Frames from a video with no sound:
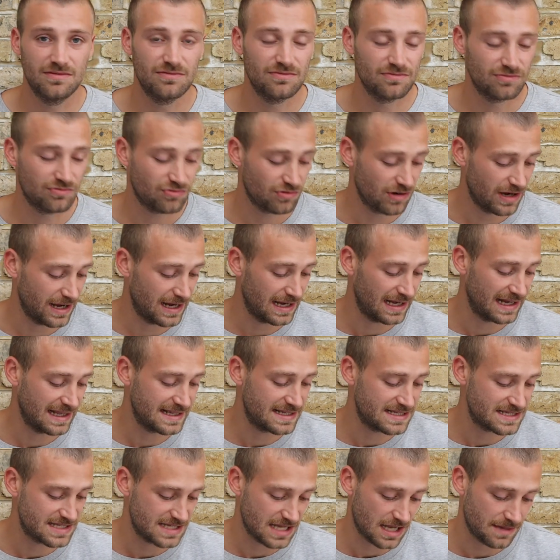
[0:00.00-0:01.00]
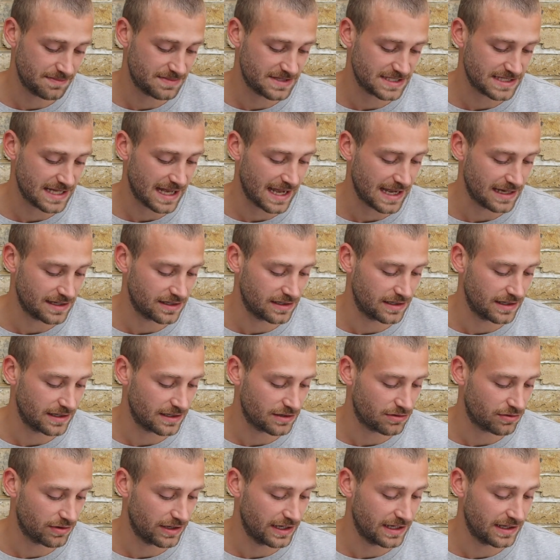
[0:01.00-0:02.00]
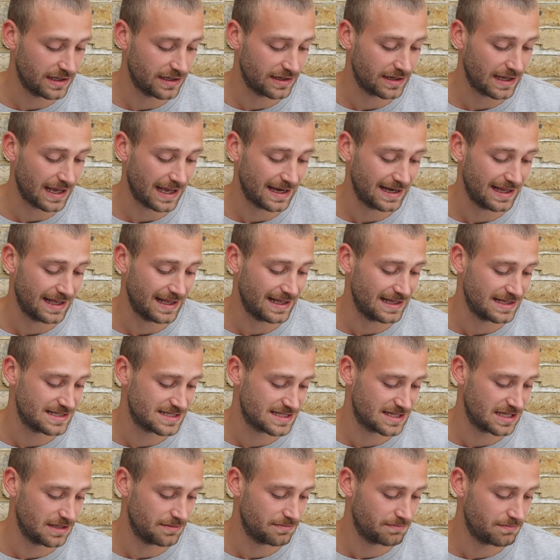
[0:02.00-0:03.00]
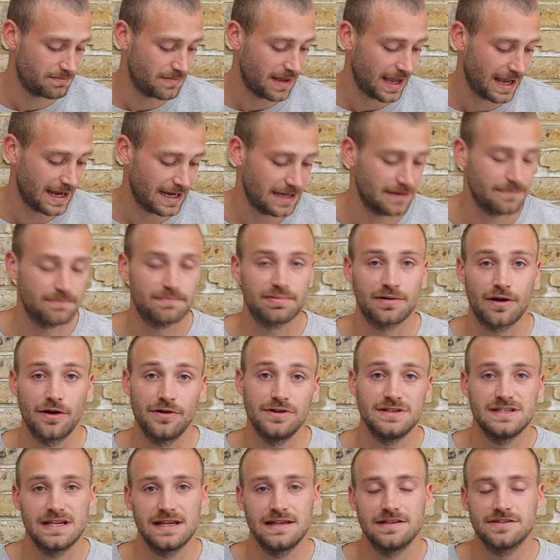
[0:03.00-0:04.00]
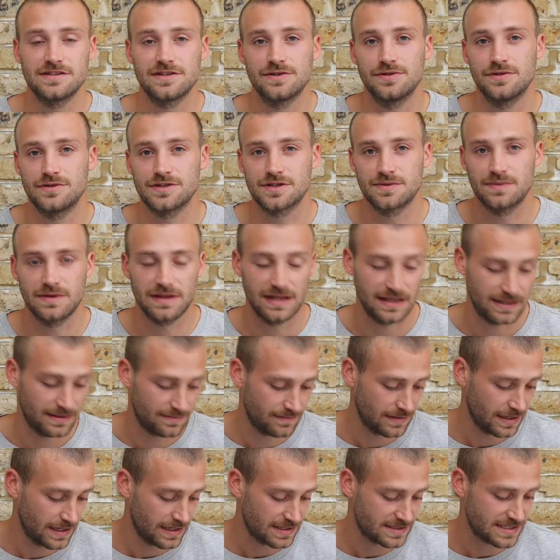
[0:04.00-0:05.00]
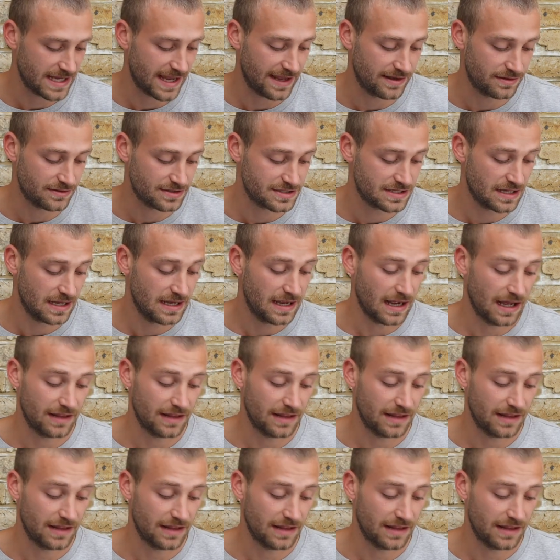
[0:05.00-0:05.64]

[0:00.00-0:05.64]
really substandard ingredient, and it is the main protein source within tails.